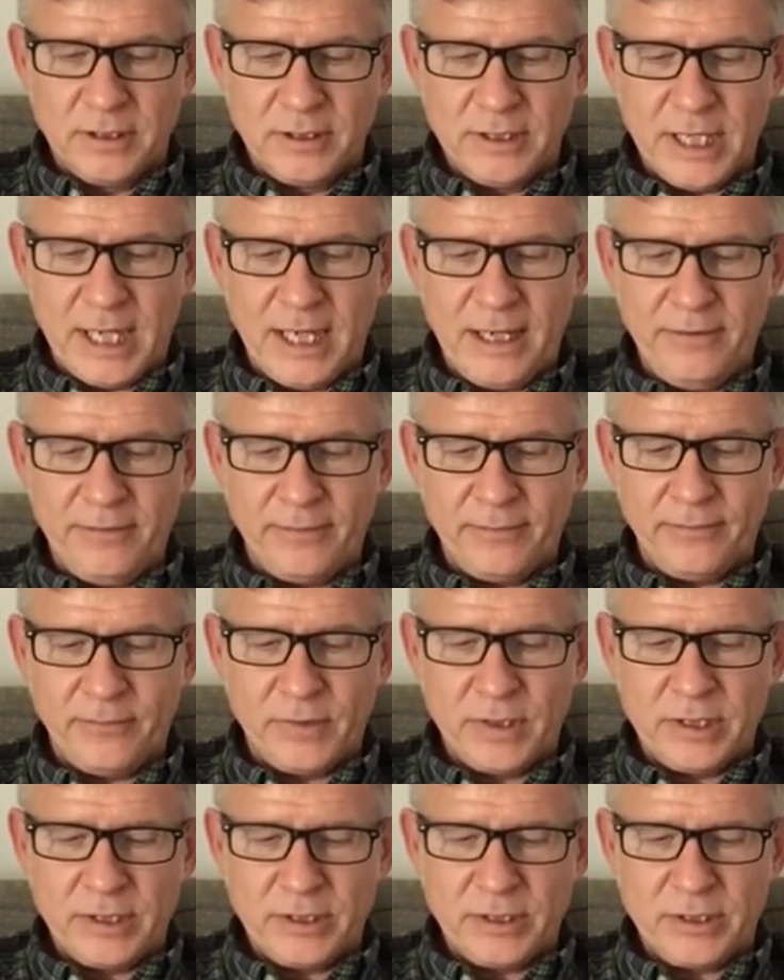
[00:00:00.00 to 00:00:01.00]
"Dave,"
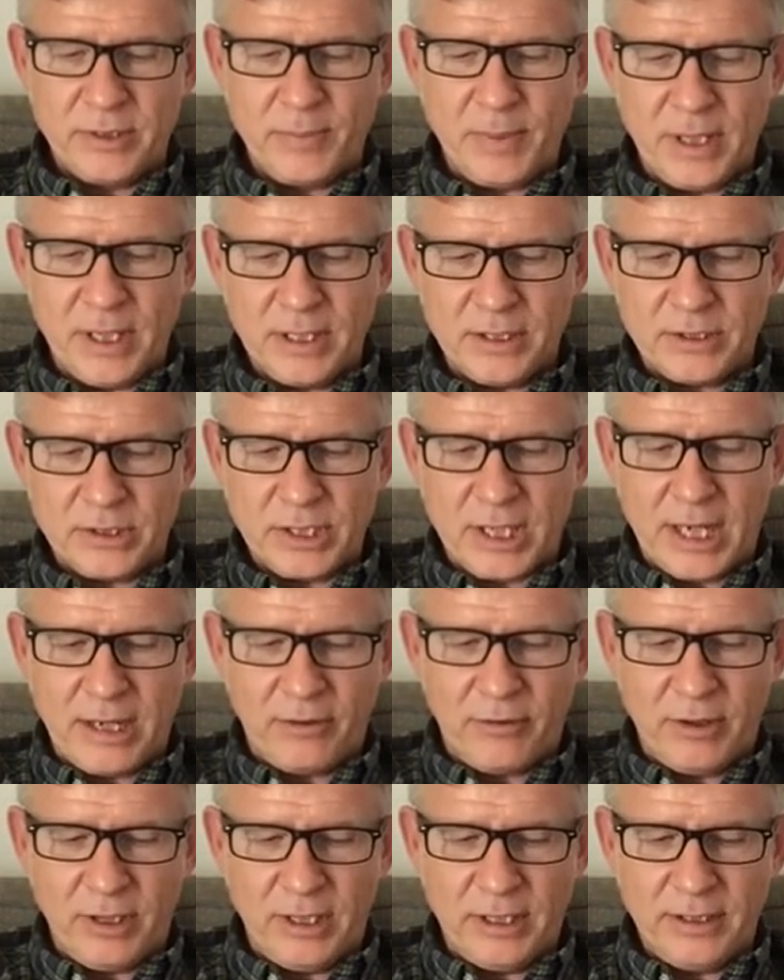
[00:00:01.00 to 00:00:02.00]
she barked
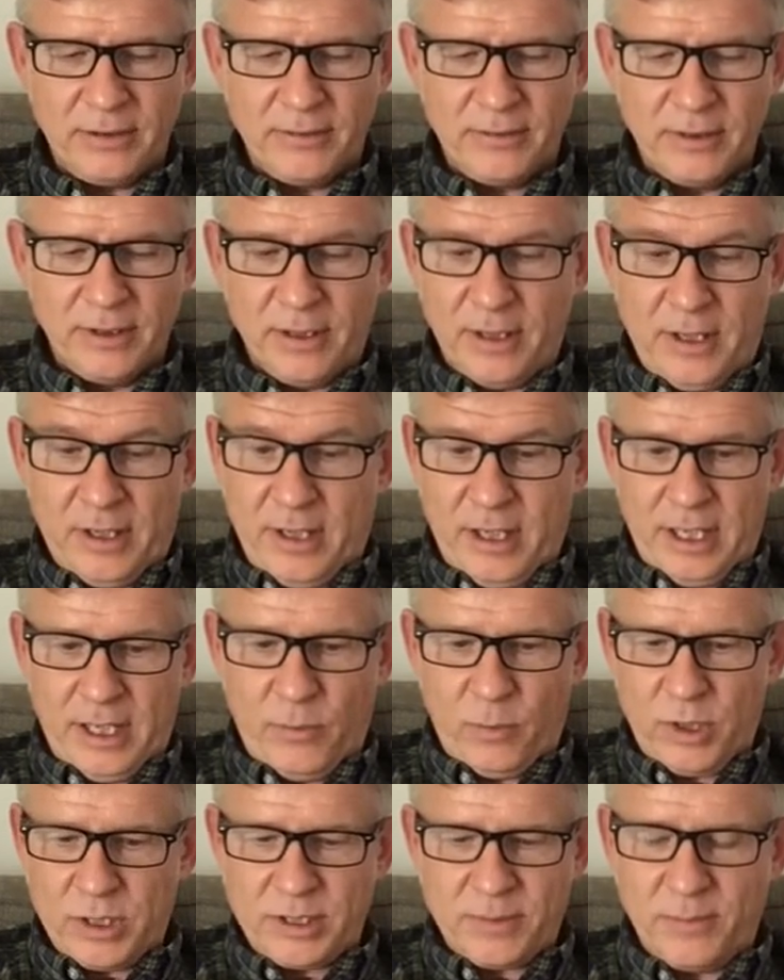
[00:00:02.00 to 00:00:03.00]
angrily. "It
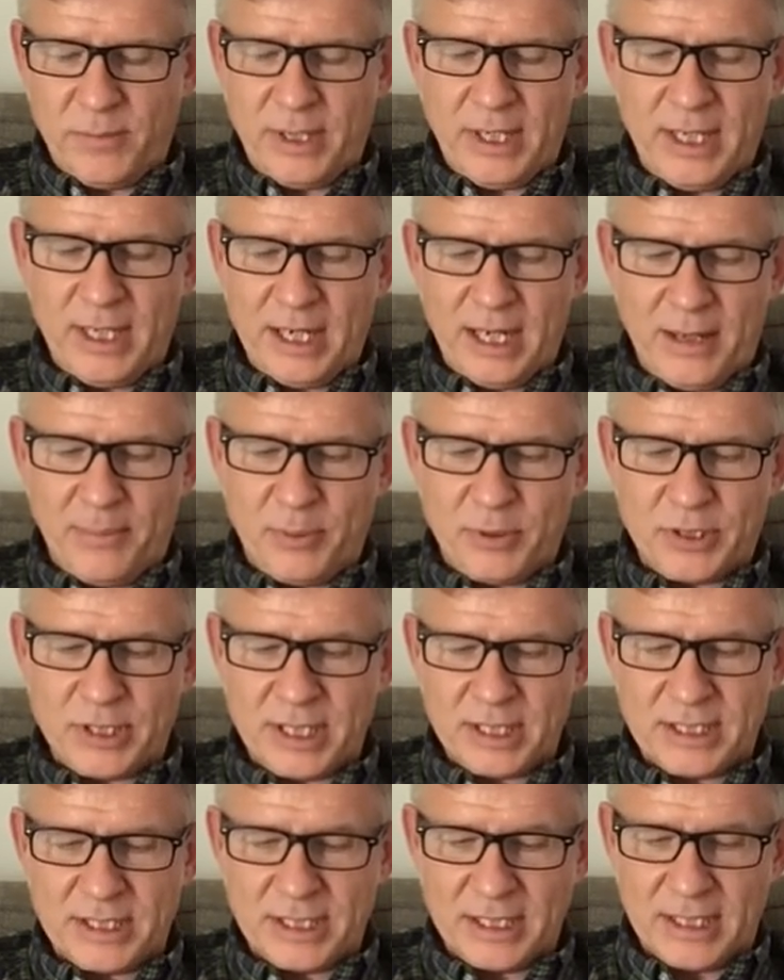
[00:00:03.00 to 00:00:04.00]
wasn't me," I
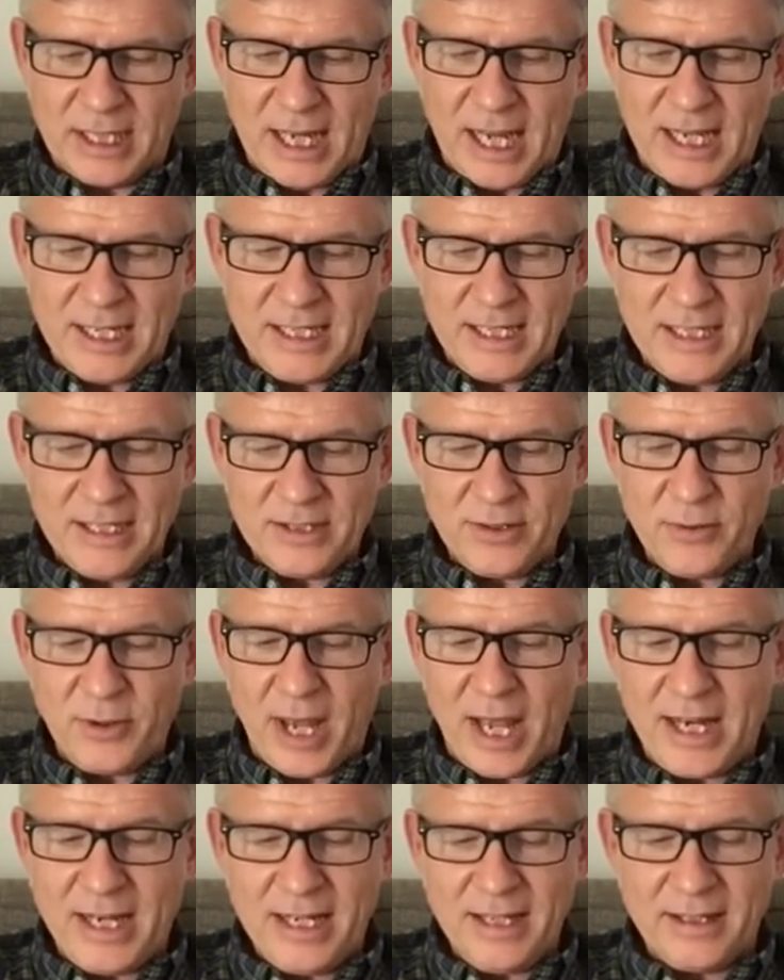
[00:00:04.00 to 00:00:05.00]
protested. "I didn't do
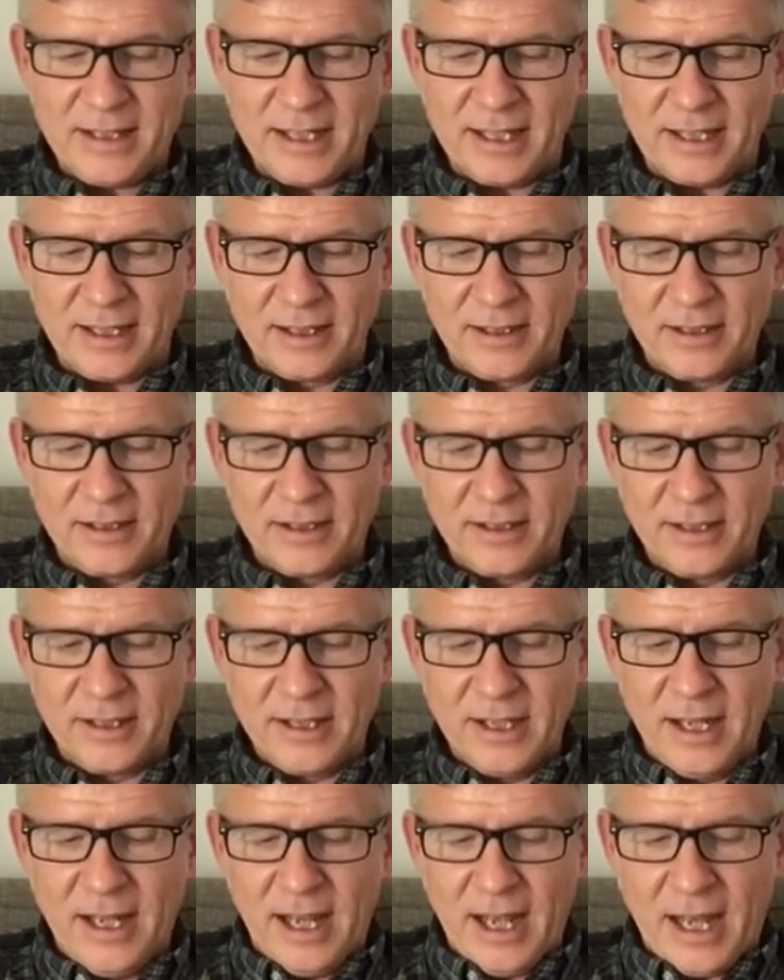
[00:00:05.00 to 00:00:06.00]
anything."
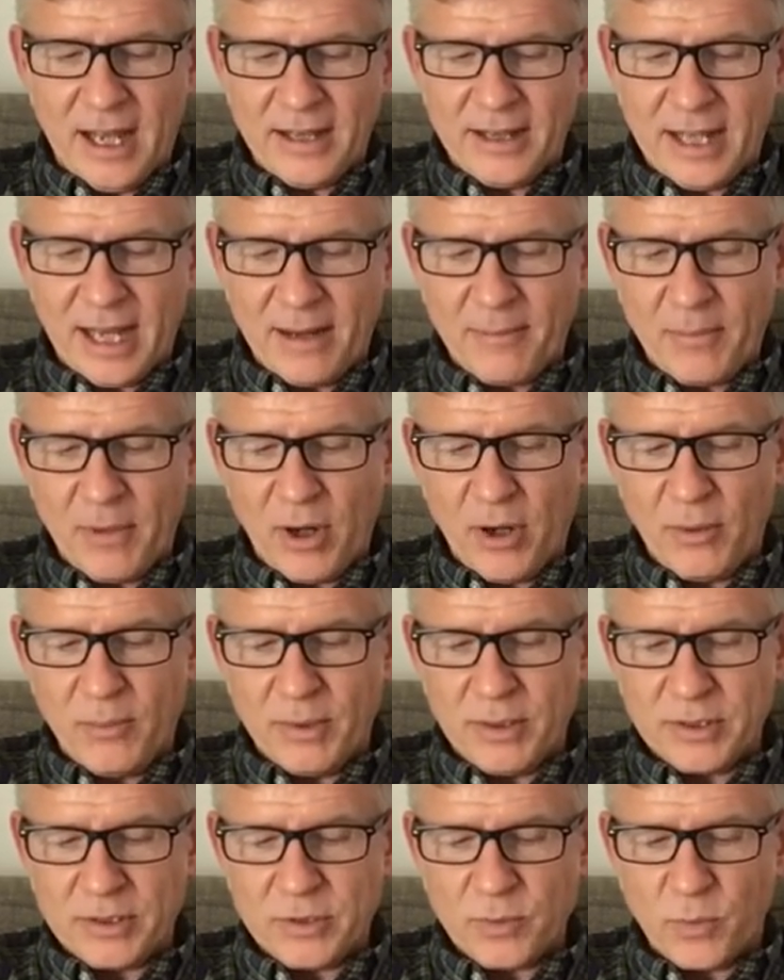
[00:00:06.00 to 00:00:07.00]
At that
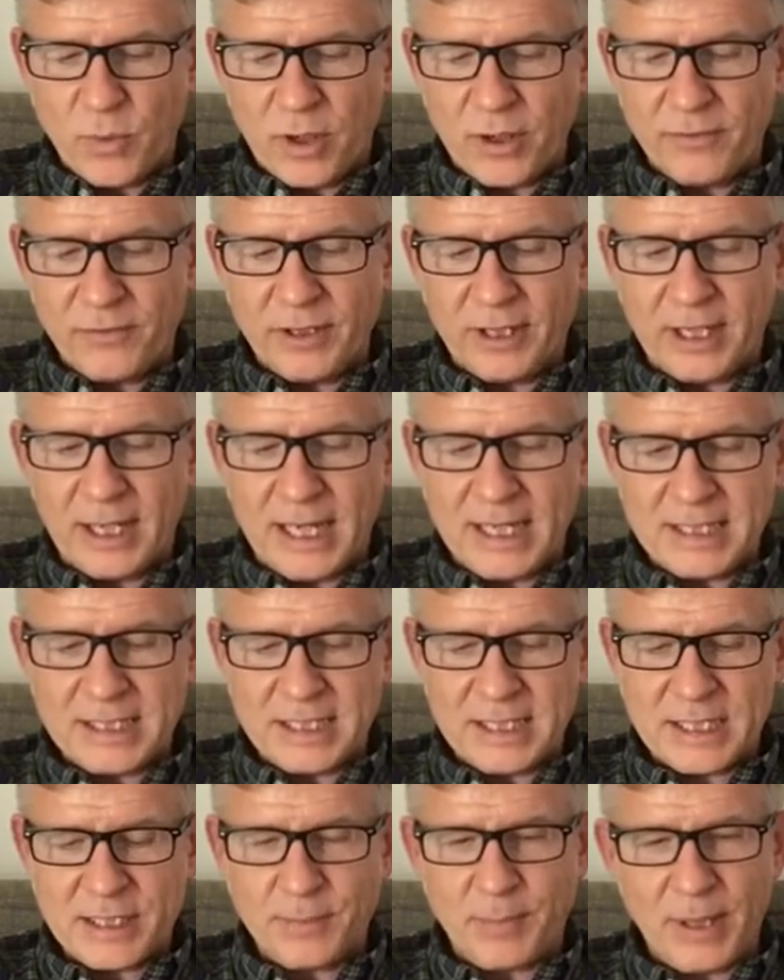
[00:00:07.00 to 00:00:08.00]
moment, one of the glass
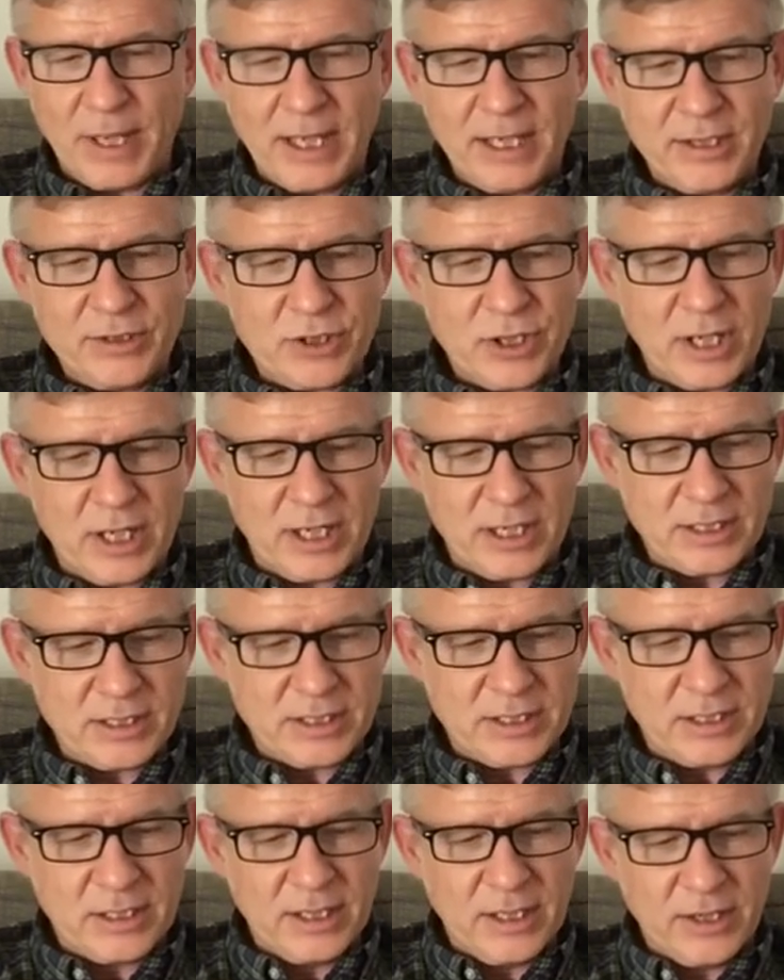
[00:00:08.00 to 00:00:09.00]
display
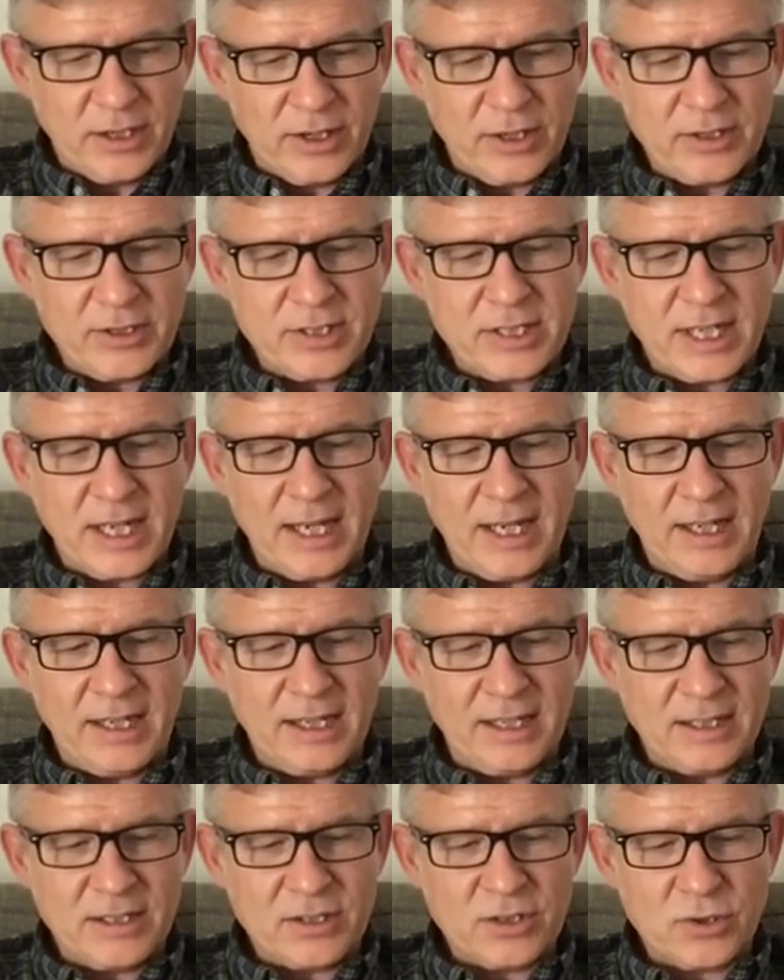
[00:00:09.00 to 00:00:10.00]
jars
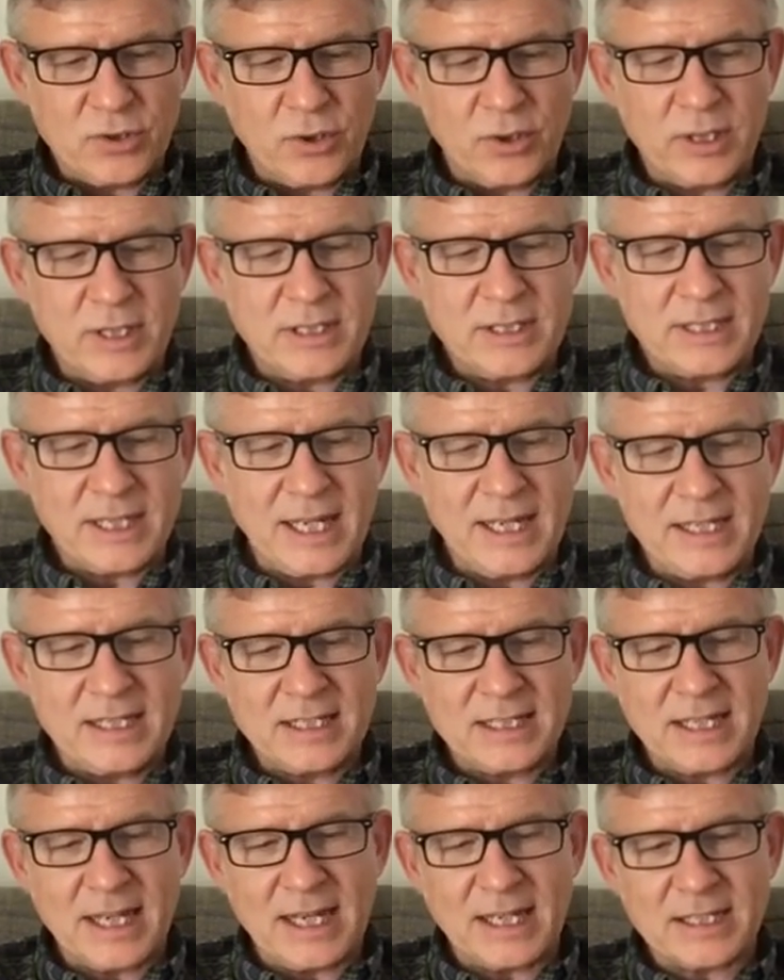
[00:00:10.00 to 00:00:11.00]
containing Suki's
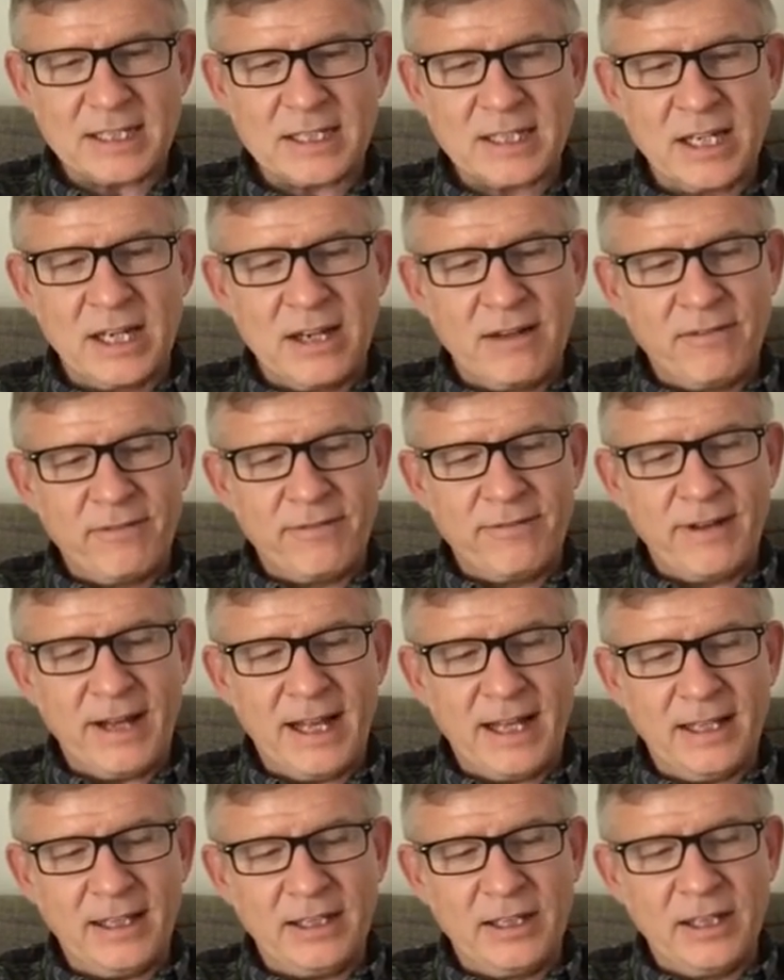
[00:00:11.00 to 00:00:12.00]
insects
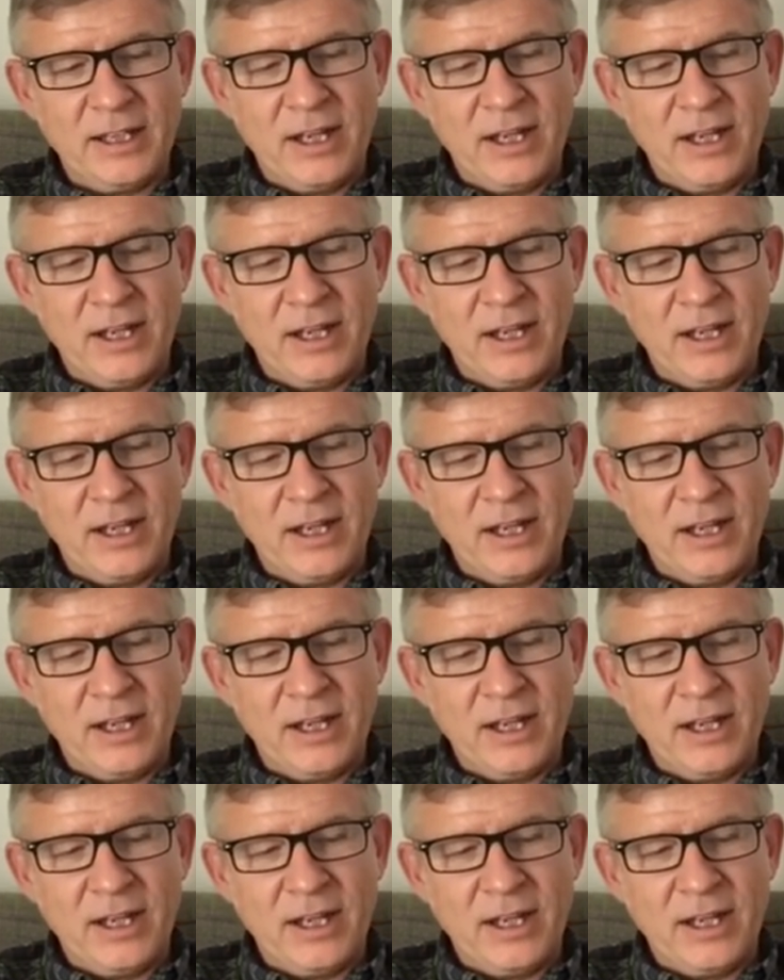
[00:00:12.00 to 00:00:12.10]
fell